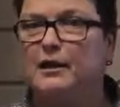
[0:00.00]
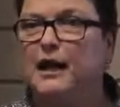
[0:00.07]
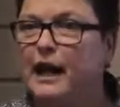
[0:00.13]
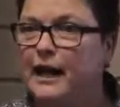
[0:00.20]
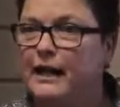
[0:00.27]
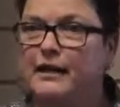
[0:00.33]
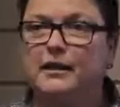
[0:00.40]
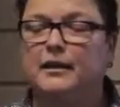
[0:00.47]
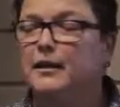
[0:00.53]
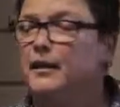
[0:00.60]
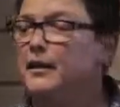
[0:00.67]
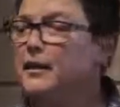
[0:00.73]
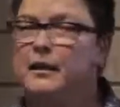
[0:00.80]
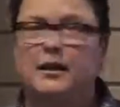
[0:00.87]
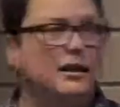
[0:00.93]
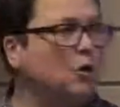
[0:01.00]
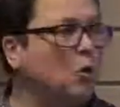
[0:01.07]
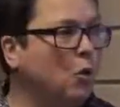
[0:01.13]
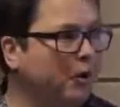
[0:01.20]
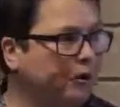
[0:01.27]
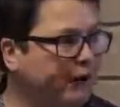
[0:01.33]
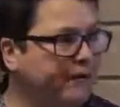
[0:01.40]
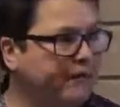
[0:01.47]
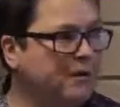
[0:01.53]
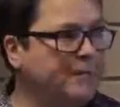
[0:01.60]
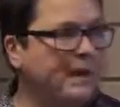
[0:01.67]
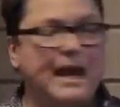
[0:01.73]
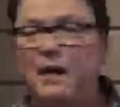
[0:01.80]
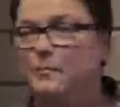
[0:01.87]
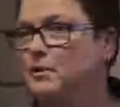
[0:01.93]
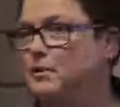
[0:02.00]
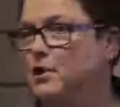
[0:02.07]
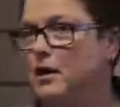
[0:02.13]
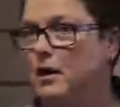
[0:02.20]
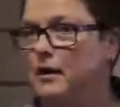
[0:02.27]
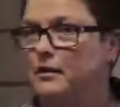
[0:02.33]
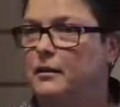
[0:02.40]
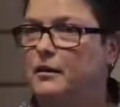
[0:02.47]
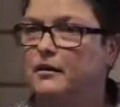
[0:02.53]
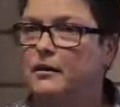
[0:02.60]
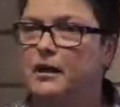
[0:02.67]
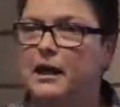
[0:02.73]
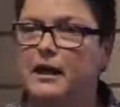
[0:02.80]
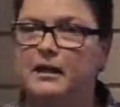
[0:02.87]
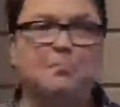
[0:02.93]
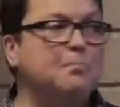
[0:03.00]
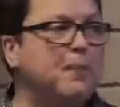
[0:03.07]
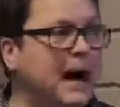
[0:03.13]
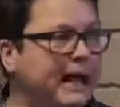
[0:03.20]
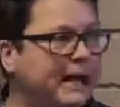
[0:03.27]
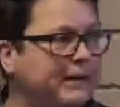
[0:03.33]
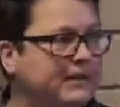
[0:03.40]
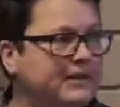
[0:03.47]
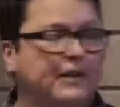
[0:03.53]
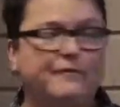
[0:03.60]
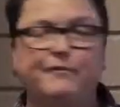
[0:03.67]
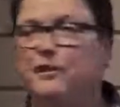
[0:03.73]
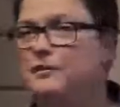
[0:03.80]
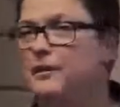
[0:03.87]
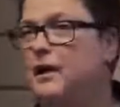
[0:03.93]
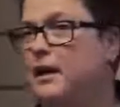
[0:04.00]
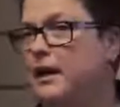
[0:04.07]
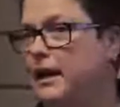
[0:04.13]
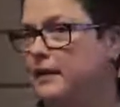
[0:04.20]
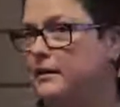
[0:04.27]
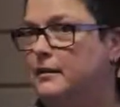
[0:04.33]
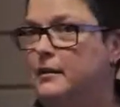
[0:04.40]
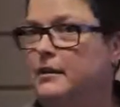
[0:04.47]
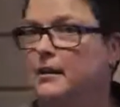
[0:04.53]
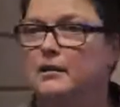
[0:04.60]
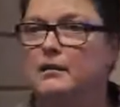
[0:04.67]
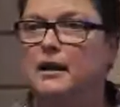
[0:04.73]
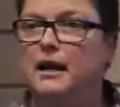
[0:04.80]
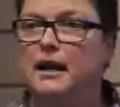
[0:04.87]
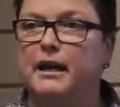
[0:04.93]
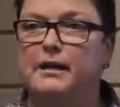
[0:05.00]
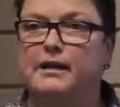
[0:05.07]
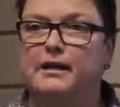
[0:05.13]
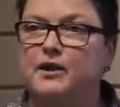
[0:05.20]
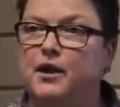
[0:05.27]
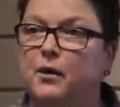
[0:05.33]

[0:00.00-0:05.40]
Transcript: like ordering from Amazon, like buying stuff online, like, you